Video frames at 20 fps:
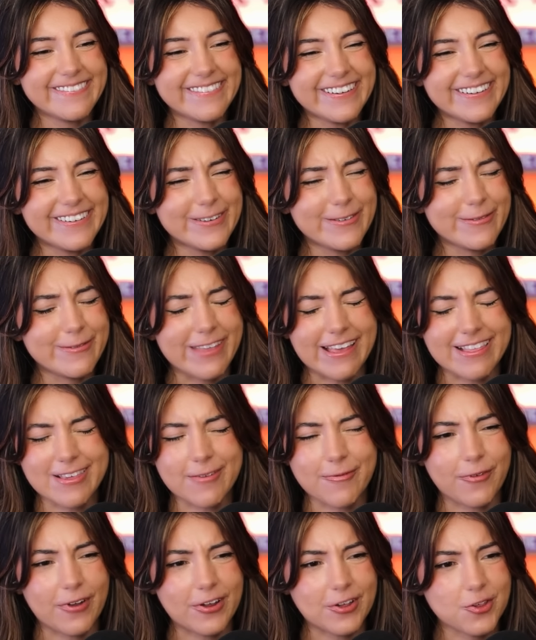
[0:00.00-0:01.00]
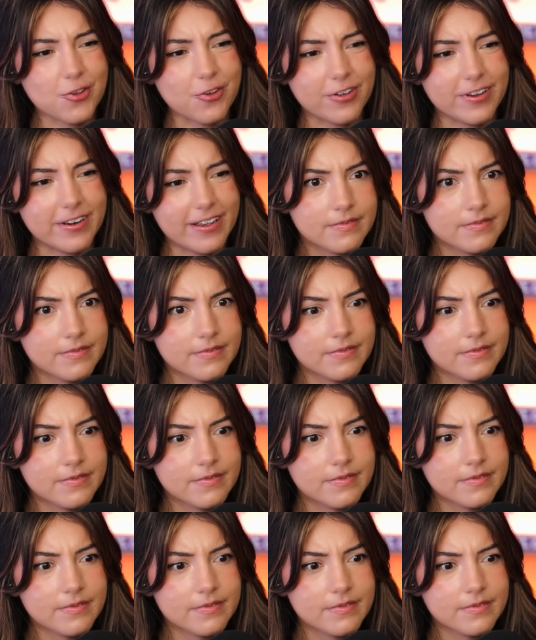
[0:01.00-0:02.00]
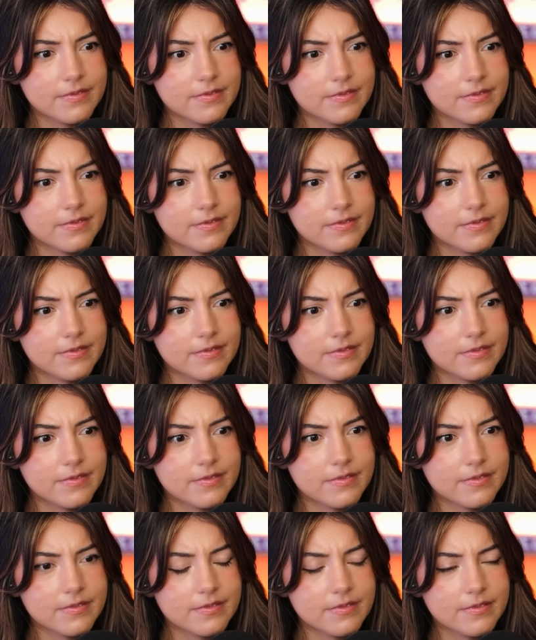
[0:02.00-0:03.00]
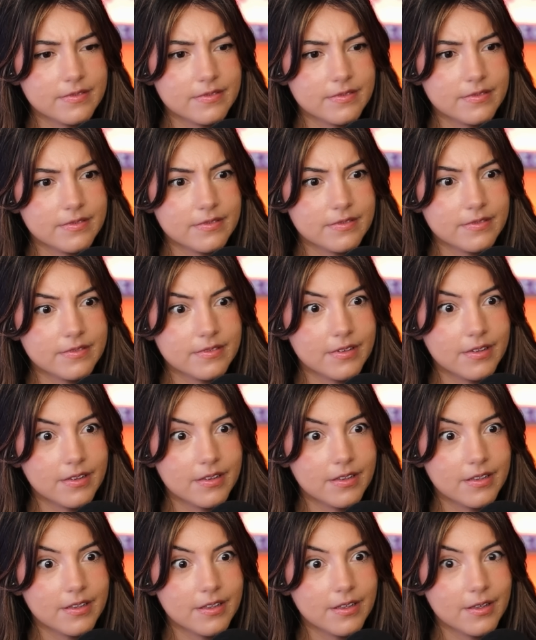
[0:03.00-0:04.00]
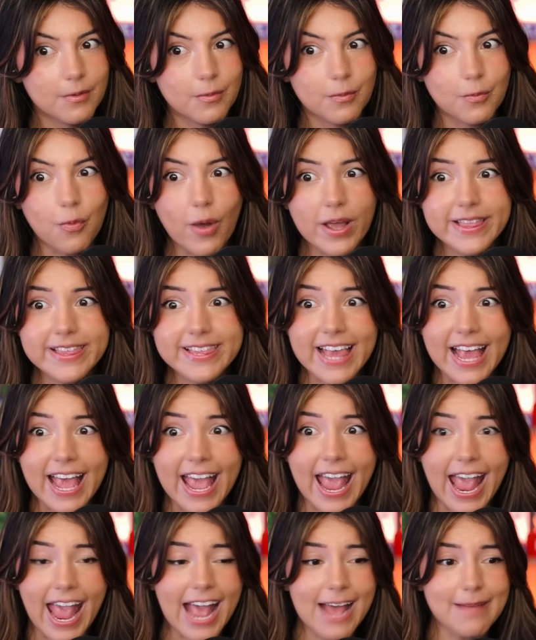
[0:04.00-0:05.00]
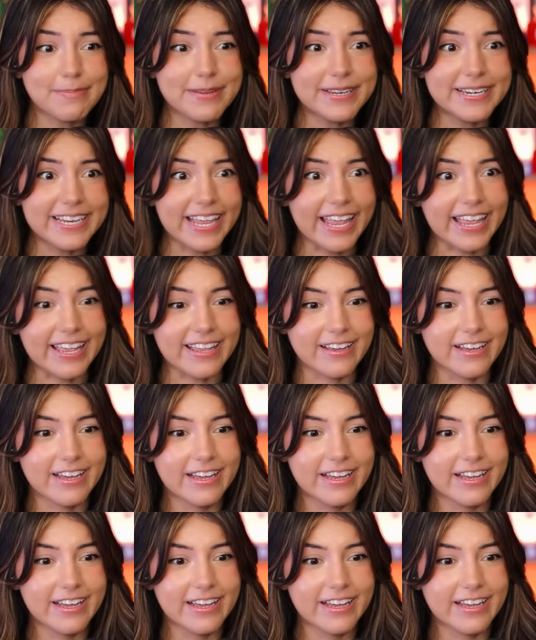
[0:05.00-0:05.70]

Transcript: oh, that's frustrating. You're going to put up a fight, so I've got. What's happening?